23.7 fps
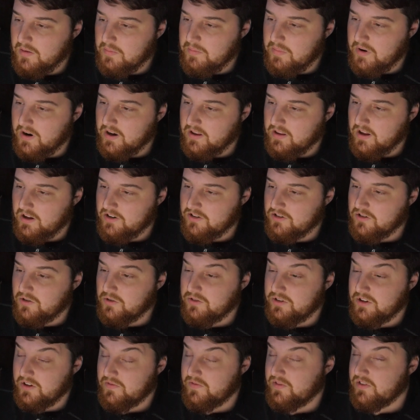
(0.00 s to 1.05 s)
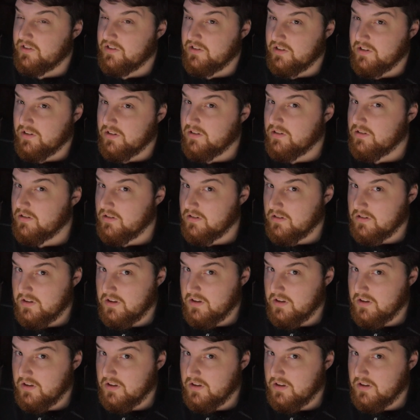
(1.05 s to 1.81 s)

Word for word: biological differences